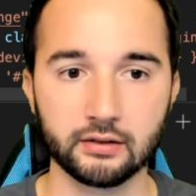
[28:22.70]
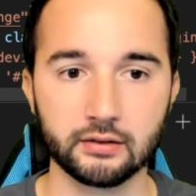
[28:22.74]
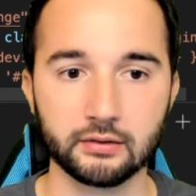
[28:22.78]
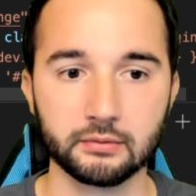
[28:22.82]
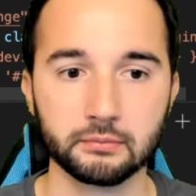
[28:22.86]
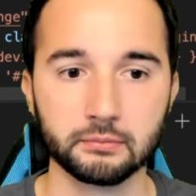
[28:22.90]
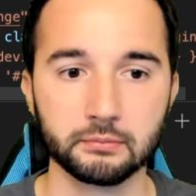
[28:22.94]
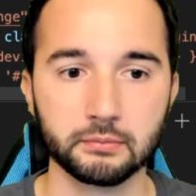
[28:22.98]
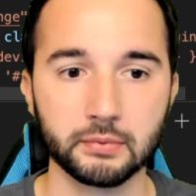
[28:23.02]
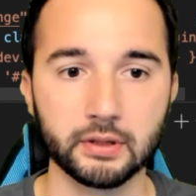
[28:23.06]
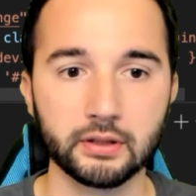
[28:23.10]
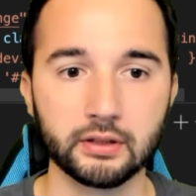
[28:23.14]

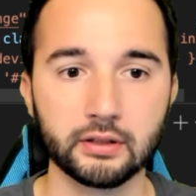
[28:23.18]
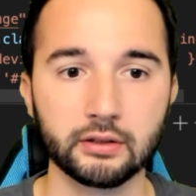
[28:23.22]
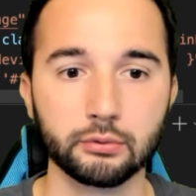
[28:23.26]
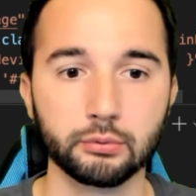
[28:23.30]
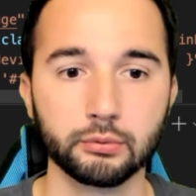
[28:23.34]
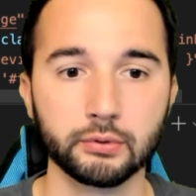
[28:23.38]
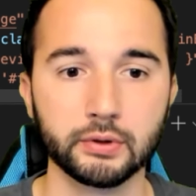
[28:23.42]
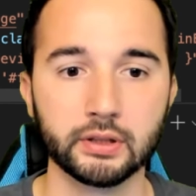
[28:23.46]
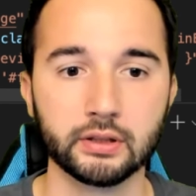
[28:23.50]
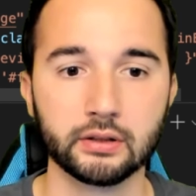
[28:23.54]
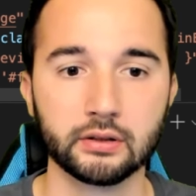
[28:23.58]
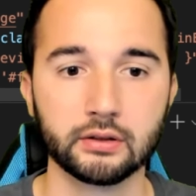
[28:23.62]
But if
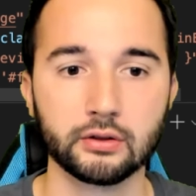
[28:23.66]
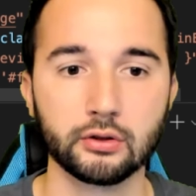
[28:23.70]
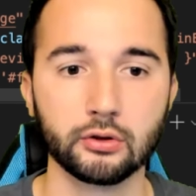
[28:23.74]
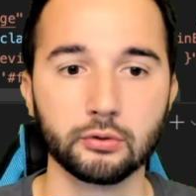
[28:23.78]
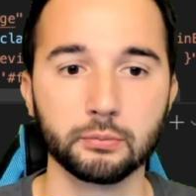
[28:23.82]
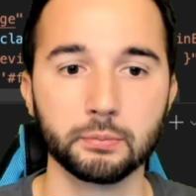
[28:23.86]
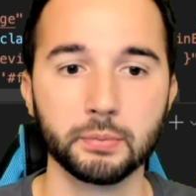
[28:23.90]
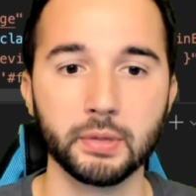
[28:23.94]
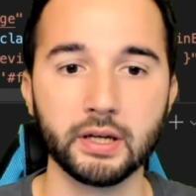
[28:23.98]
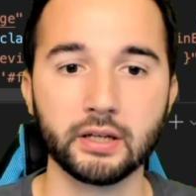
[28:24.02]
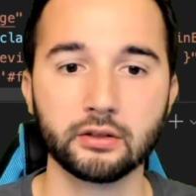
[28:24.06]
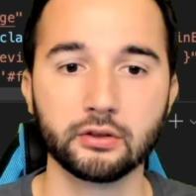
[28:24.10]
we go
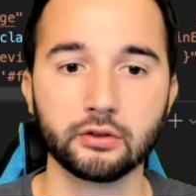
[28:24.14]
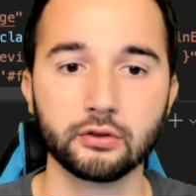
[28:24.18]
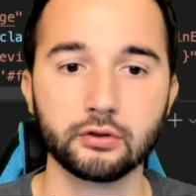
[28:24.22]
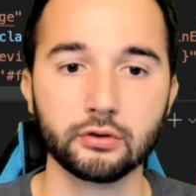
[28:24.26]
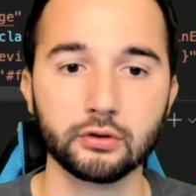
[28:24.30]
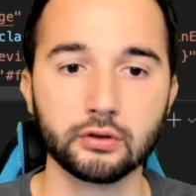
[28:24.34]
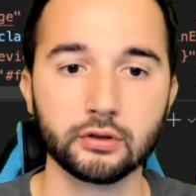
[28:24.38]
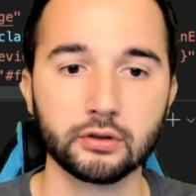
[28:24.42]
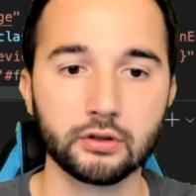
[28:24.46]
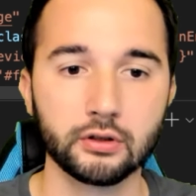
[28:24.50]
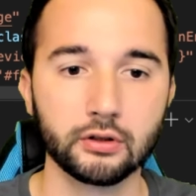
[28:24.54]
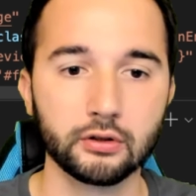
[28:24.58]
back to
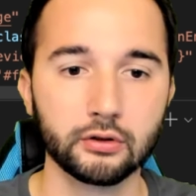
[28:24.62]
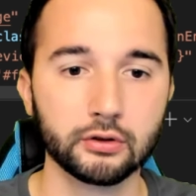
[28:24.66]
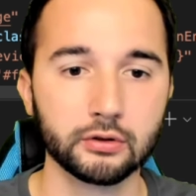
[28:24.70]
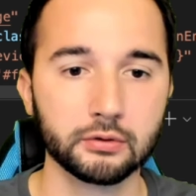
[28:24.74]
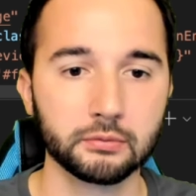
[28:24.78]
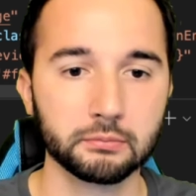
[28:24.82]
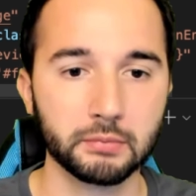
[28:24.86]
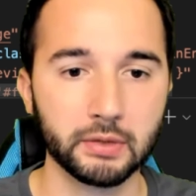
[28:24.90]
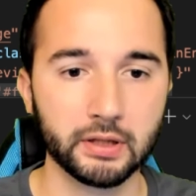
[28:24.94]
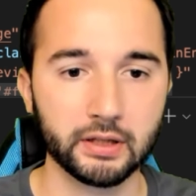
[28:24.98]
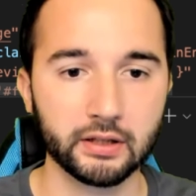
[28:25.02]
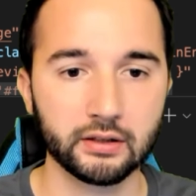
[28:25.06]
the code,
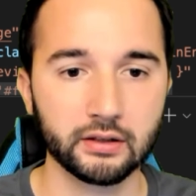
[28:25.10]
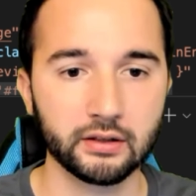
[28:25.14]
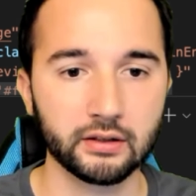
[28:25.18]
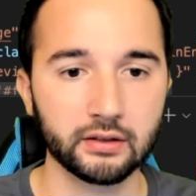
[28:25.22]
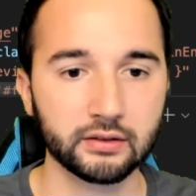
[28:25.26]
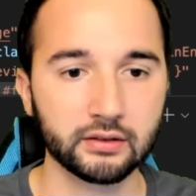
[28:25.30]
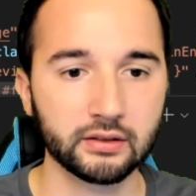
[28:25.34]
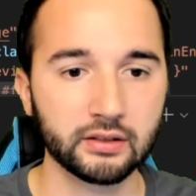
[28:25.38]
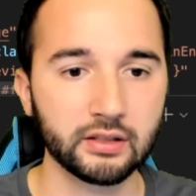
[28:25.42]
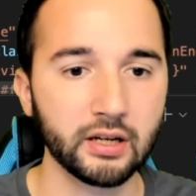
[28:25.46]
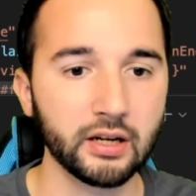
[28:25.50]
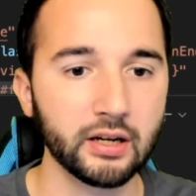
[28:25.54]
make a
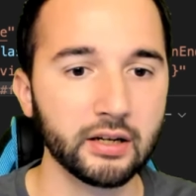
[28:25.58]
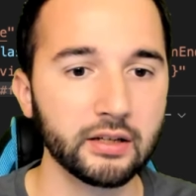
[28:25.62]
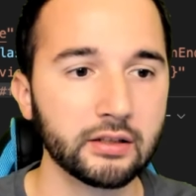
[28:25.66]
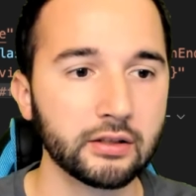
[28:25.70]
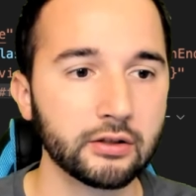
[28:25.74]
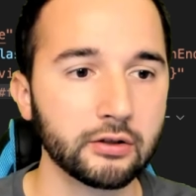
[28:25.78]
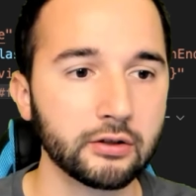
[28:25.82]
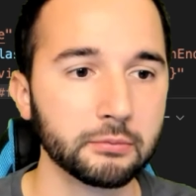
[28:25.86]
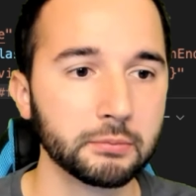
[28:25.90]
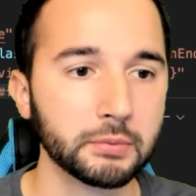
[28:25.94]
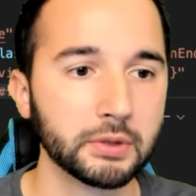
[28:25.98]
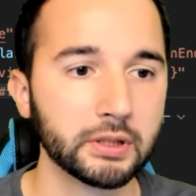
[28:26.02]
tiny
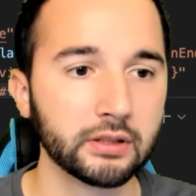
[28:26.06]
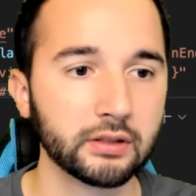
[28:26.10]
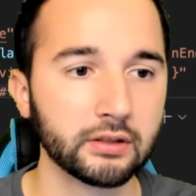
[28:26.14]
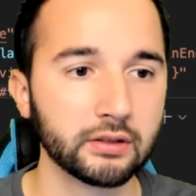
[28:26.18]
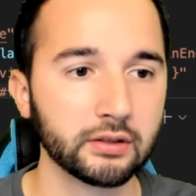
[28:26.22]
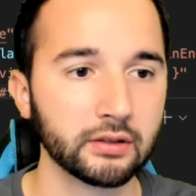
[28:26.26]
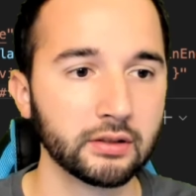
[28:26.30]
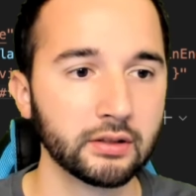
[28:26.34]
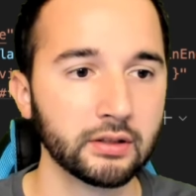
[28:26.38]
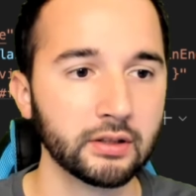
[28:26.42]
commit,